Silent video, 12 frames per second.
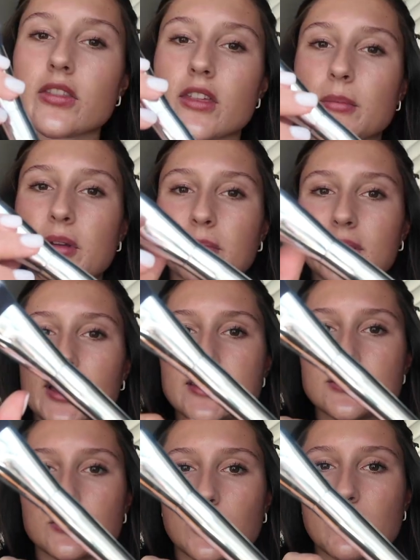And then I'm going to
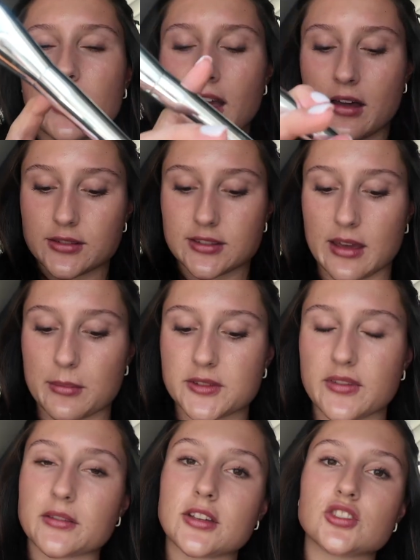blend with my Haus Labs
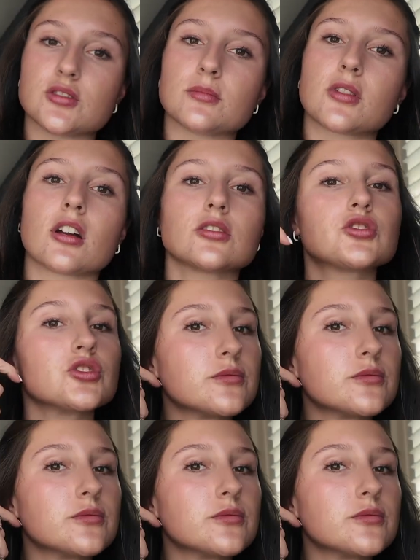foundation brush.